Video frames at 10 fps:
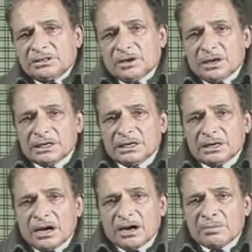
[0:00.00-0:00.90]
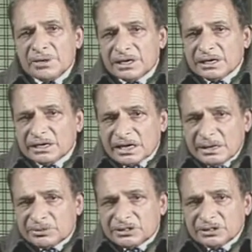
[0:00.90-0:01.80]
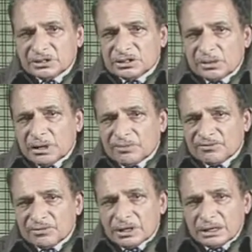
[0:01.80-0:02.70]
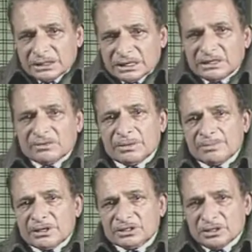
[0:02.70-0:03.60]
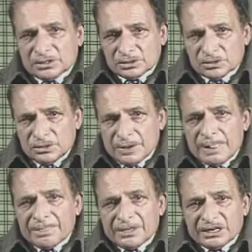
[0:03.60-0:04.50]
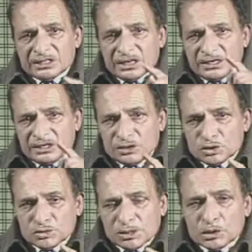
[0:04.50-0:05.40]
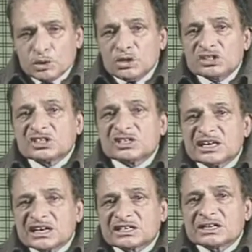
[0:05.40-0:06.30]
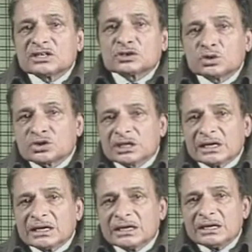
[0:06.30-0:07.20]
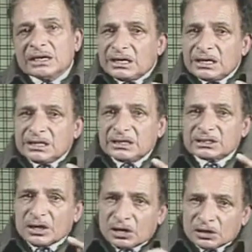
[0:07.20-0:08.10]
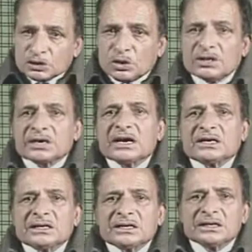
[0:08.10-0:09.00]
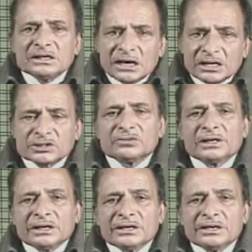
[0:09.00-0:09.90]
talking or making absent some of other developments also. That is, an individual who is reacting socially is also reacting intellectually,